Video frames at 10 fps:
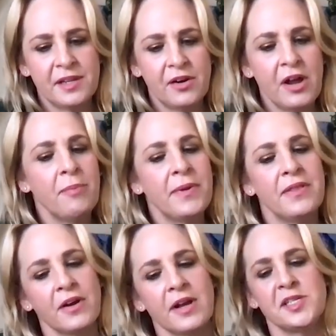they're helping
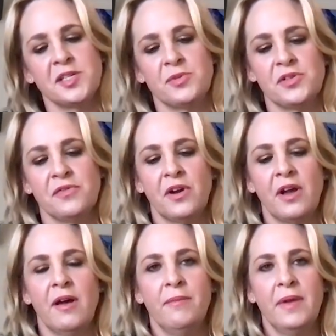their customers
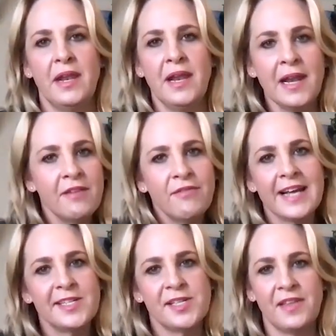overcome and any
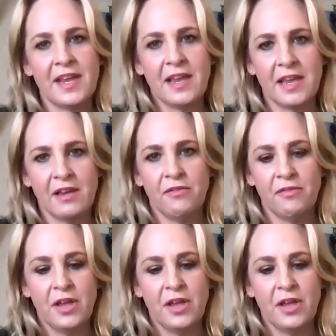advice that they can give